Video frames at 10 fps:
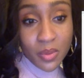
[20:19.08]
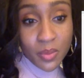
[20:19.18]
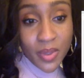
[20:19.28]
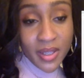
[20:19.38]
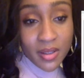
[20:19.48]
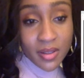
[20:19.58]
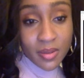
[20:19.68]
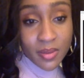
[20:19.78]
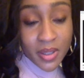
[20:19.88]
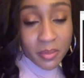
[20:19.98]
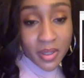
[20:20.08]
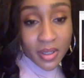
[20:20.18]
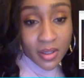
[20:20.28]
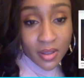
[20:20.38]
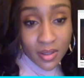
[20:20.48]
What? Wait a
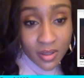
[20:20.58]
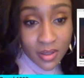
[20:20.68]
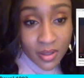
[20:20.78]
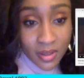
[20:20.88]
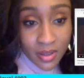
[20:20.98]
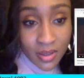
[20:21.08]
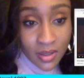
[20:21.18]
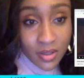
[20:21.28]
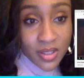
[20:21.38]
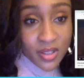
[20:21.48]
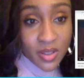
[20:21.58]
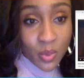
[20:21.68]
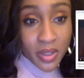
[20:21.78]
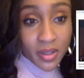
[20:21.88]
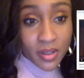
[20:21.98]
minute. This is
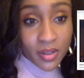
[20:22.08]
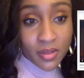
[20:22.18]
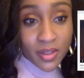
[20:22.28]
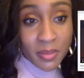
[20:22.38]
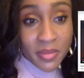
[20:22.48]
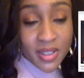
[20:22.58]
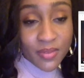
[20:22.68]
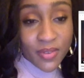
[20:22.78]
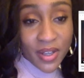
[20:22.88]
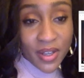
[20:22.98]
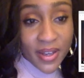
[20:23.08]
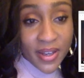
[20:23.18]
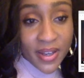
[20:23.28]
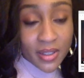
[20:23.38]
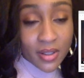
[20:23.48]
Twitter. Okay, let me see if I can
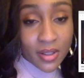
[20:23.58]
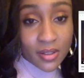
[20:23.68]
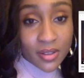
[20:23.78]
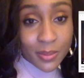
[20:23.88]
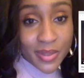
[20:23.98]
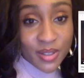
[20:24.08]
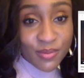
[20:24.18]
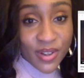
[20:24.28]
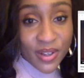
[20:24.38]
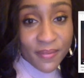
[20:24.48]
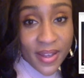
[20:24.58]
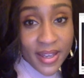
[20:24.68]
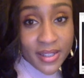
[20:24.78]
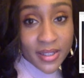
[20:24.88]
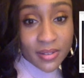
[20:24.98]
find it, y'all. Let me see if I can
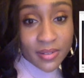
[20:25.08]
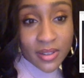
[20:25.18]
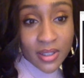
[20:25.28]
find it.